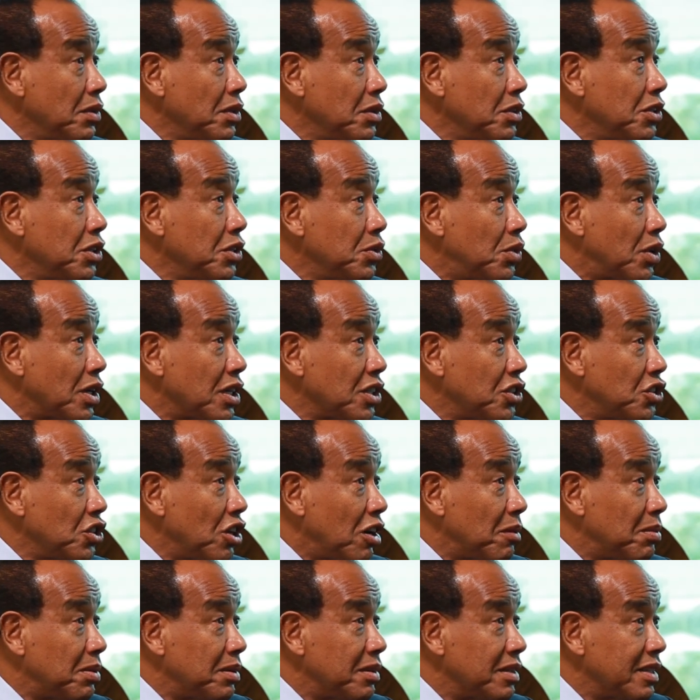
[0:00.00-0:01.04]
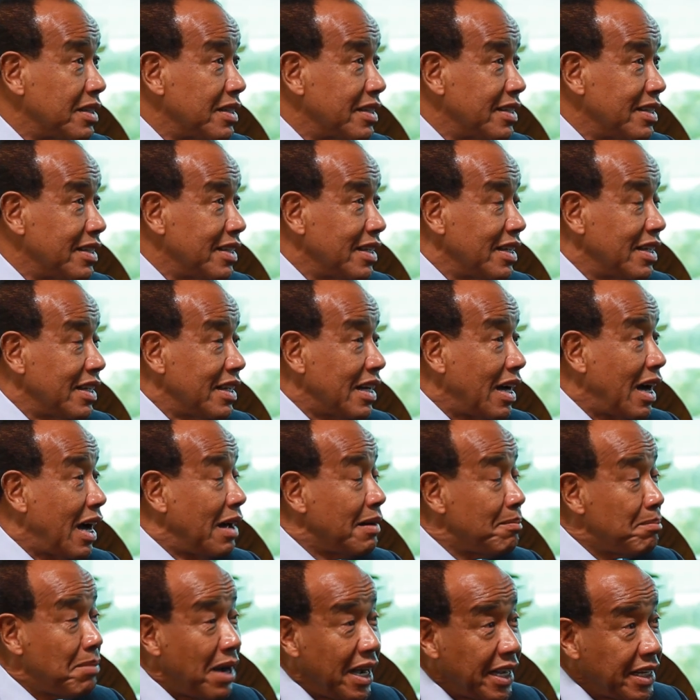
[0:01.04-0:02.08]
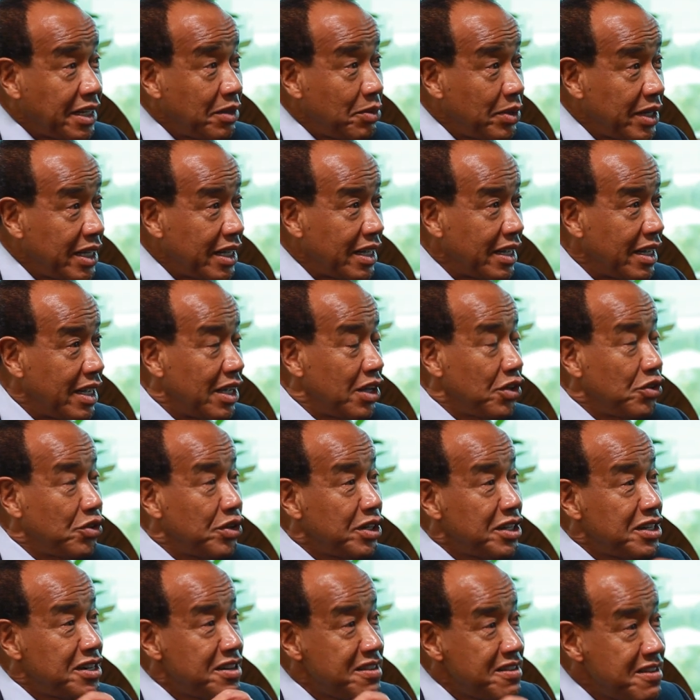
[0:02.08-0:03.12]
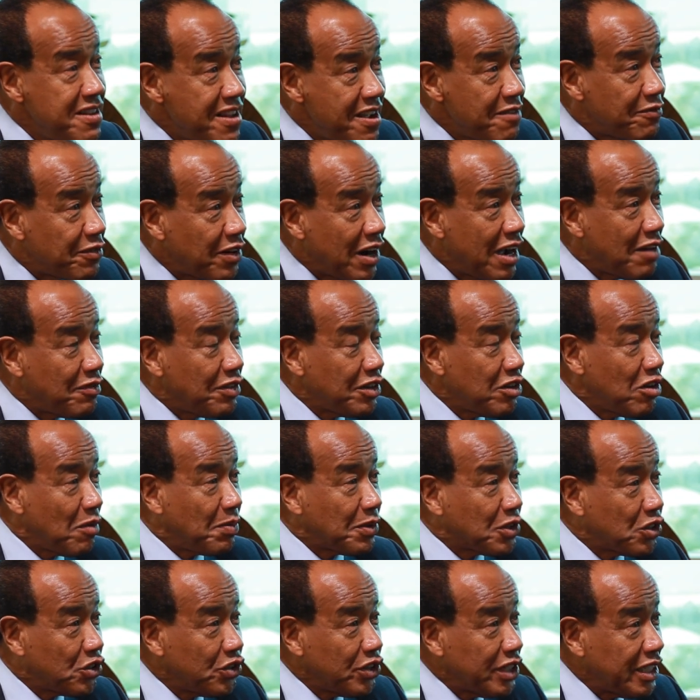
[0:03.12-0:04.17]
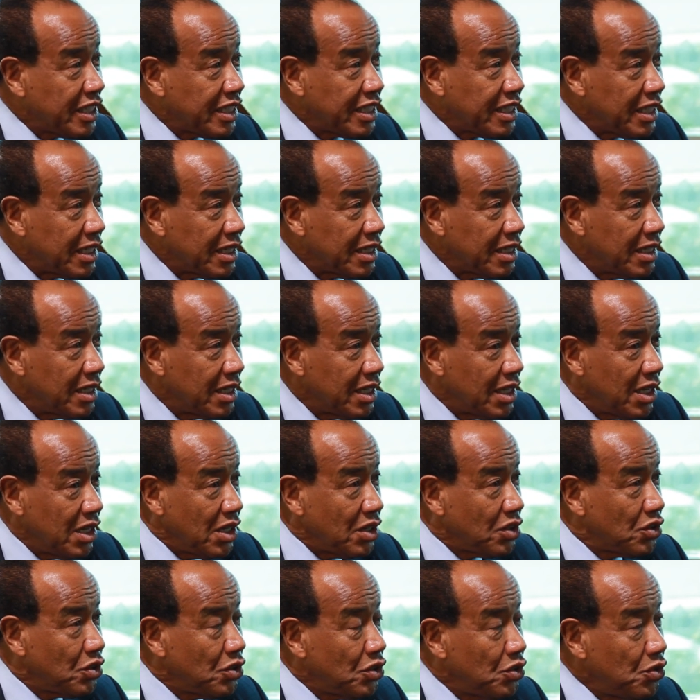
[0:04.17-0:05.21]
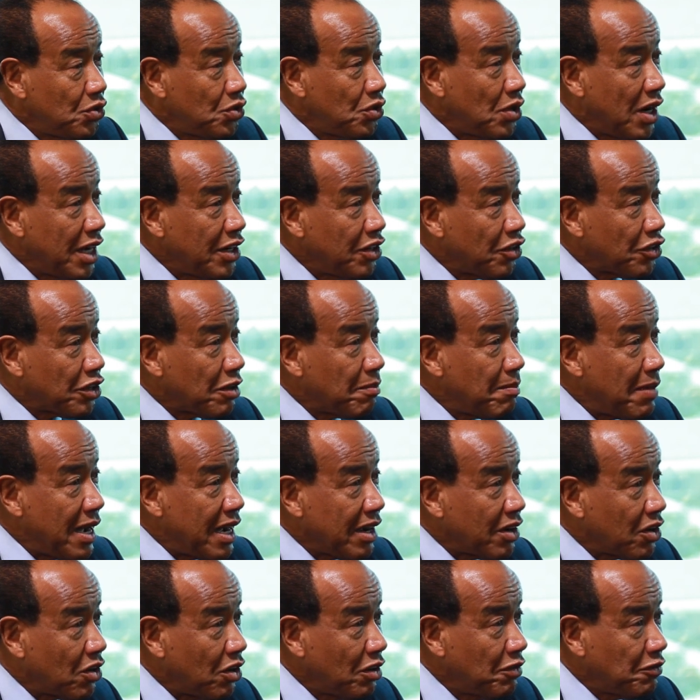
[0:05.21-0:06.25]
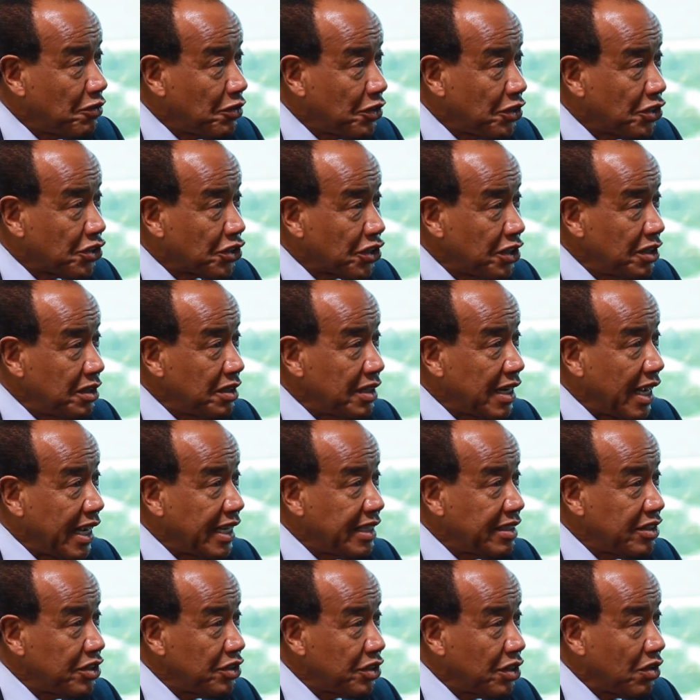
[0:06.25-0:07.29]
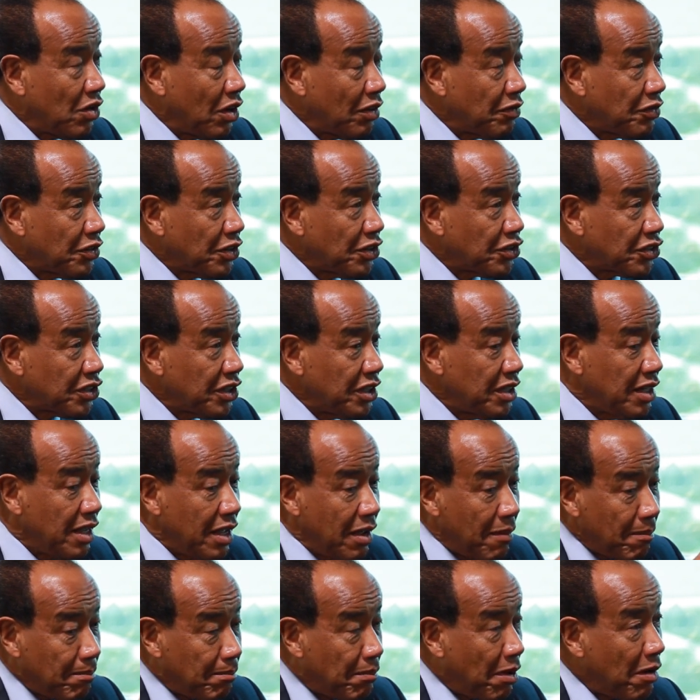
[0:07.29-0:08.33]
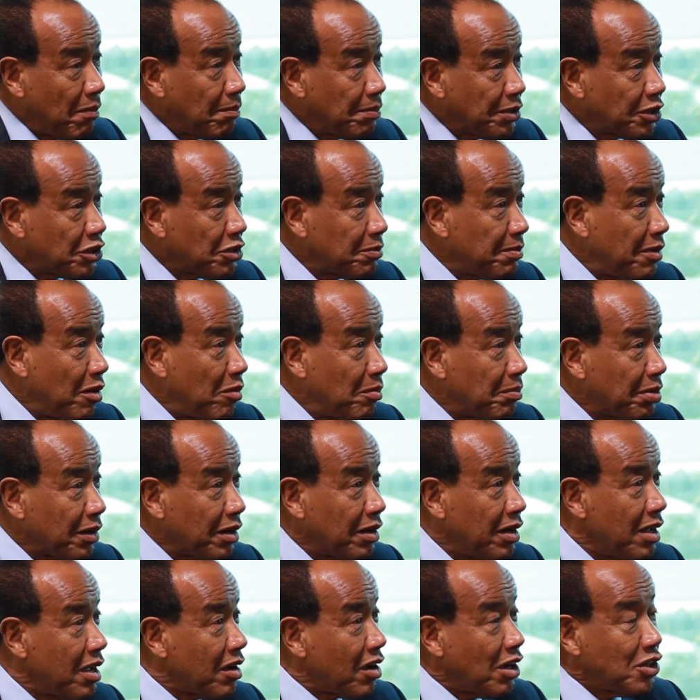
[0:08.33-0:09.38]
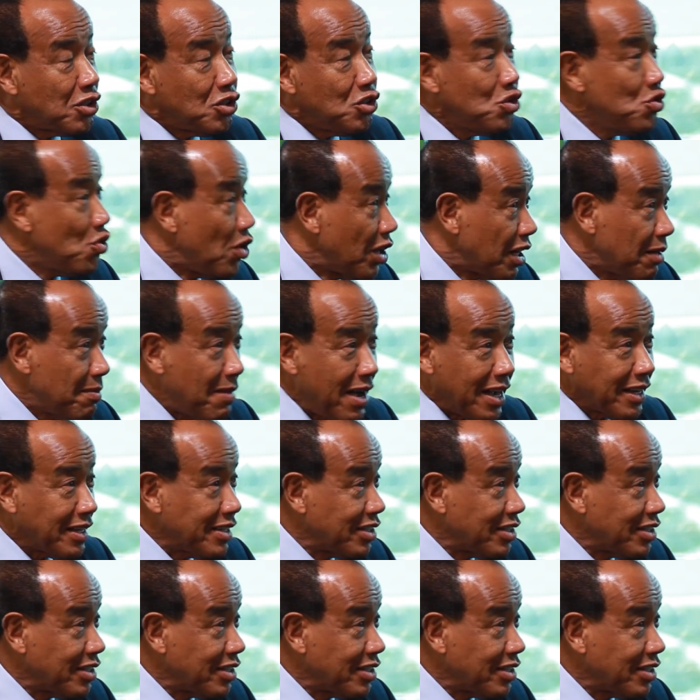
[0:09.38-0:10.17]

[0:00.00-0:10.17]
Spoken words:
Do you want a job? And by the way, you'll never have an opportunity to do another bank conversion, IT conversion, bumper to bumper, because no other bank